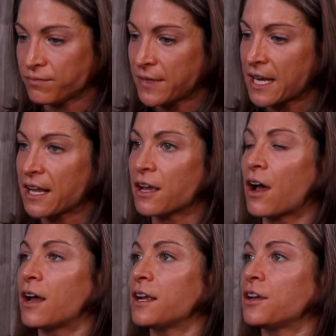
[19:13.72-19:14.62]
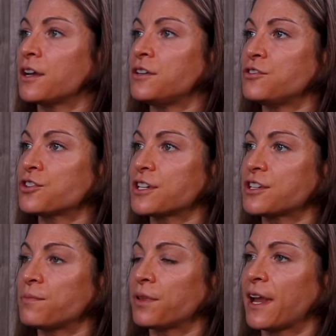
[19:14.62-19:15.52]
getting it on a good
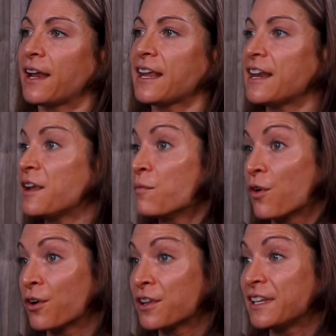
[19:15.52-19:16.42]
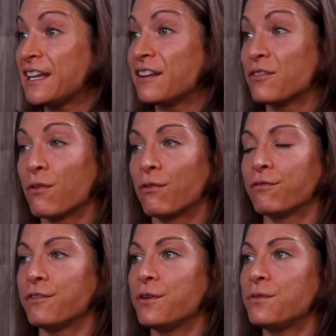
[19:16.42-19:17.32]
nutrition plan, eating more clean and whole
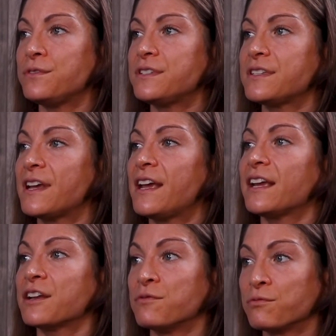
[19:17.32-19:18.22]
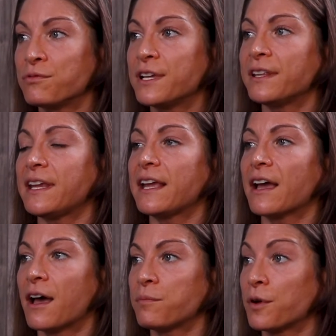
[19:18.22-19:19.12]
foods can
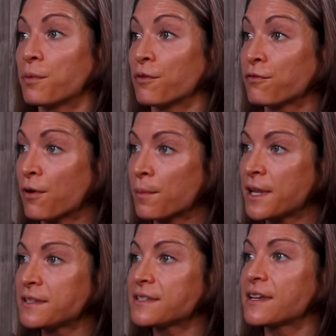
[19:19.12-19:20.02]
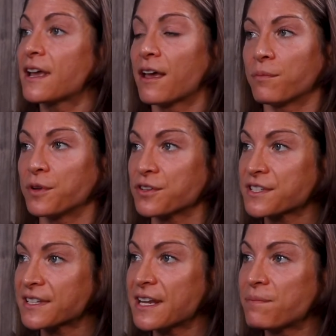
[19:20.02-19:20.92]
really up your performance, help your
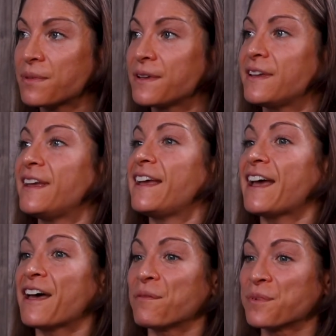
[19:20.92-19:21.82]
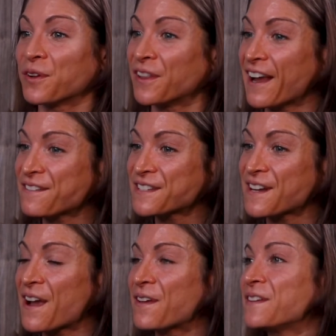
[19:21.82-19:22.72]
sleep, help your
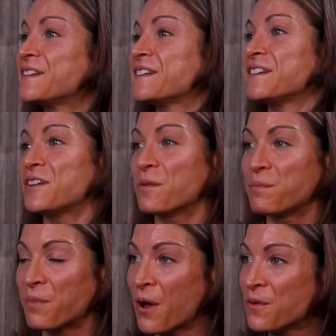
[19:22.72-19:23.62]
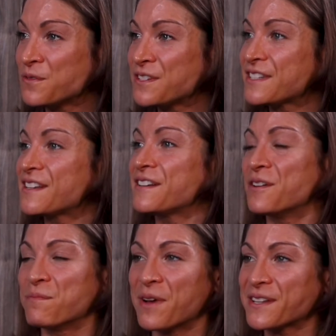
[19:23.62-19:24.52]
lifestyle, your bones,
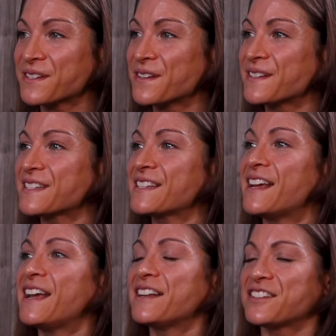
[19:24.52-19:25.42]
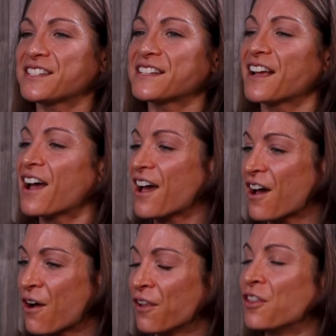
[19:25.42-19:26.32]
your muscles, just
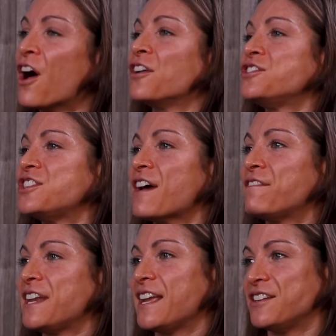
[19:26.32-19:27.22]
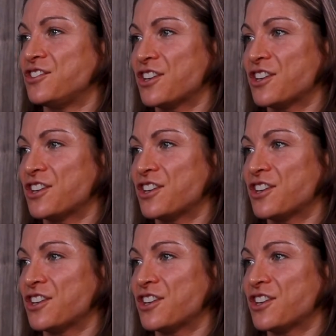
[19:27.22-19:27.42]
longevity in